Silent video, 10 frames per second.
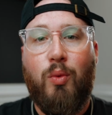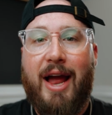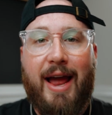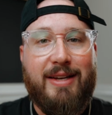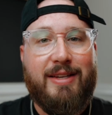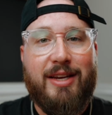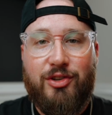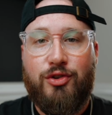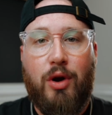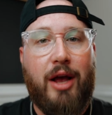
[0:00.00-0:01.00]
why I
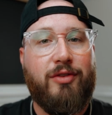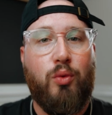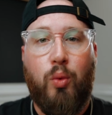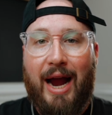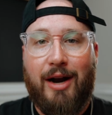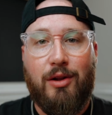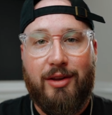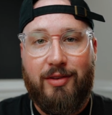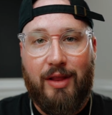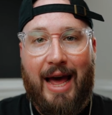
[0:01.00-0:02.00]
distrust
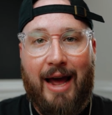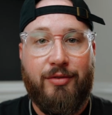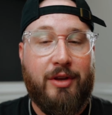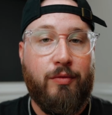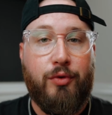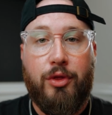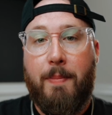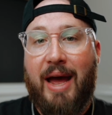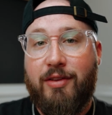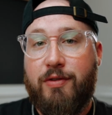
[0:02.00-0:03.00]
wireless labs and for the
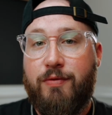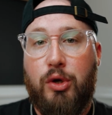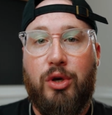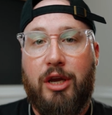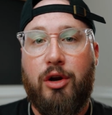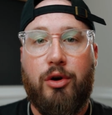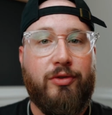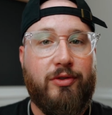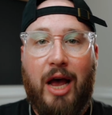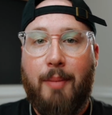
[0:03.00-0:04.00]
past few
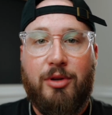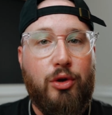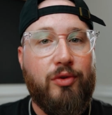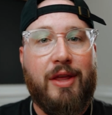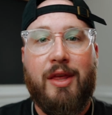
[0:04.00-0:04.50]
years stopped using